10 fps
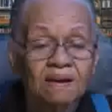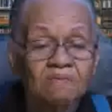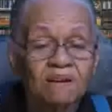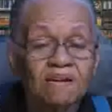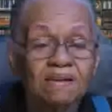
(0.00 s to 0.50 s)

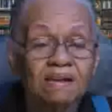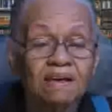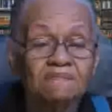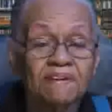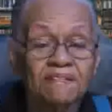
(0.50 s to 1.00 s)
we can
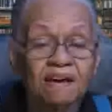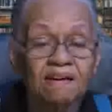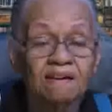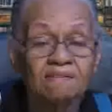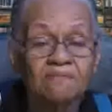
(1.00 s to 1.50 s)
live in
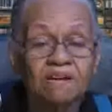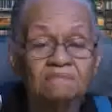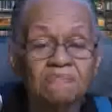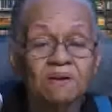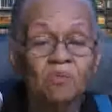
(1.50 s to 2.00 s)
there we
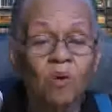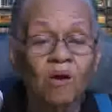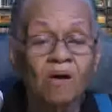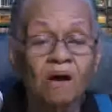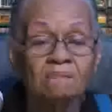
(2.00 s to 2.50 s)
can be
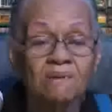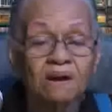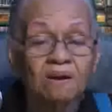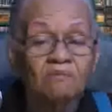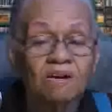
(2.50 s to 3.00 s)
warm
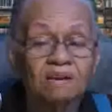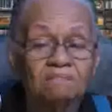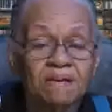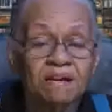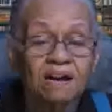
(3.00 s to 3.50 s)
we can
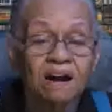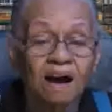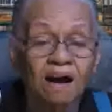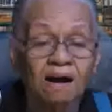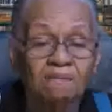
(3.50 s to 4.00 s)
be
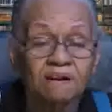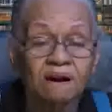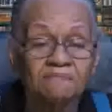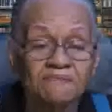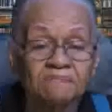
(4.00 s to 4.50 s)
com-
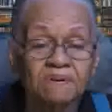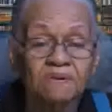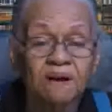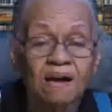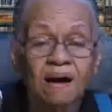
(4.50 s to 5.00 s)

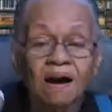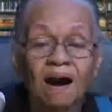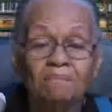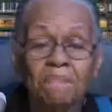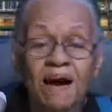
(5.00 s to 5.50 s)
comfortable
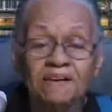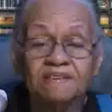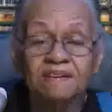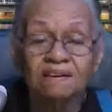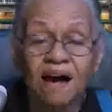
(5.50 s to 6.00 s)

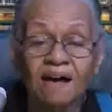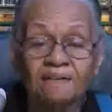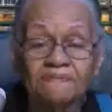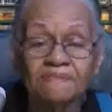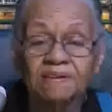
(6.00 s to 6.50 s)
abundant
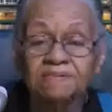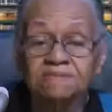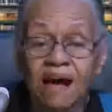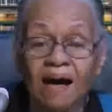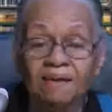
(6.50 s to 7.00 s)
life does
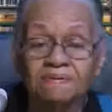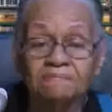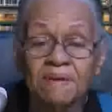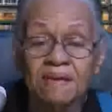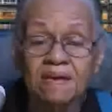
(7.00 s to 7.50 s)
not
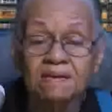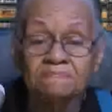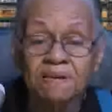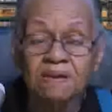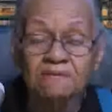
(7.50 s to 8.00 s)
mean
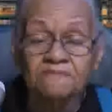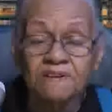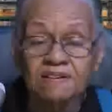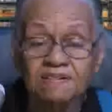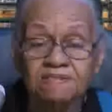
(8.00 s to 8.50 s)
being
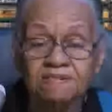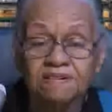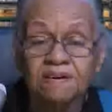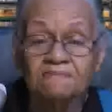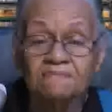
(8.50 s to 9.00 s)
rich
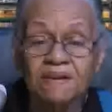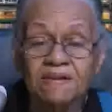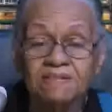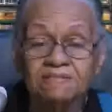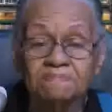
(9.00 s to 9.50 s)
it
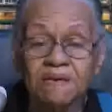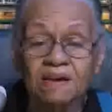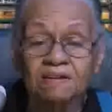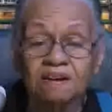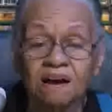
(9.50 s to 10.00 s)
means
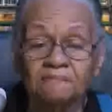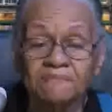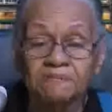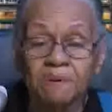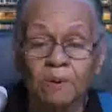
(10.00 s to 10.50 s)
being
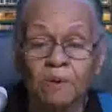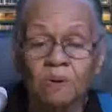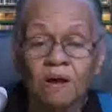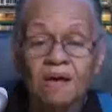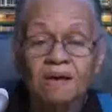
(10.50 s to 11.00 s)
comfortable
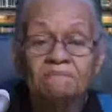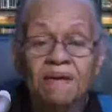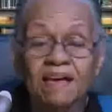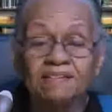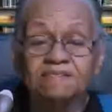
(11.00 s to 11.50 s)

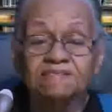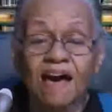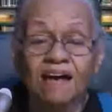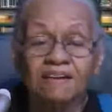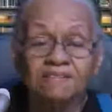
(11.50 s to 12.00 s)
being
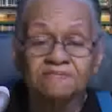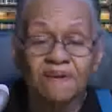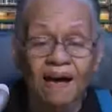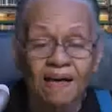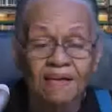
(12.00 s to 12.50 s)

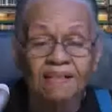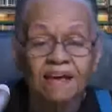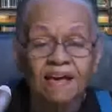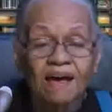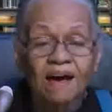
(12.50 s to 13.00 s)
satisfied
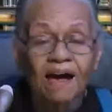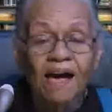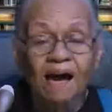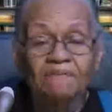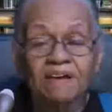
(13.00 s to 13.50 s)

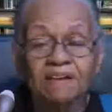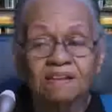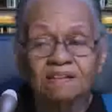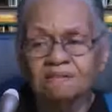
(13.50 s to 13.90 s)
having